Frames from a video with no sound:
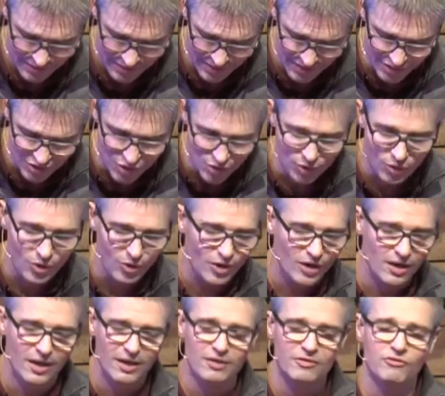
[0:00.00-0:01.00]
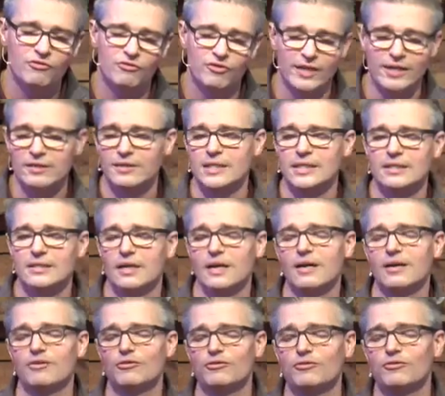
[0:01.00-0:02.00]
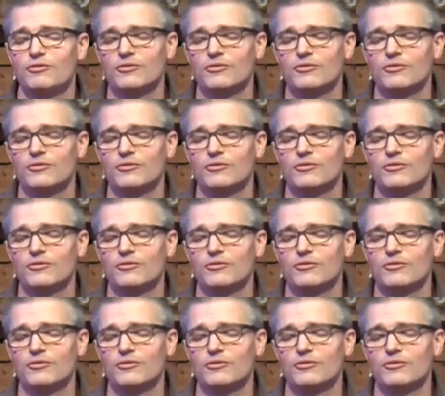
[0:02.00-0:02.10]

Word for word: in your unfailing love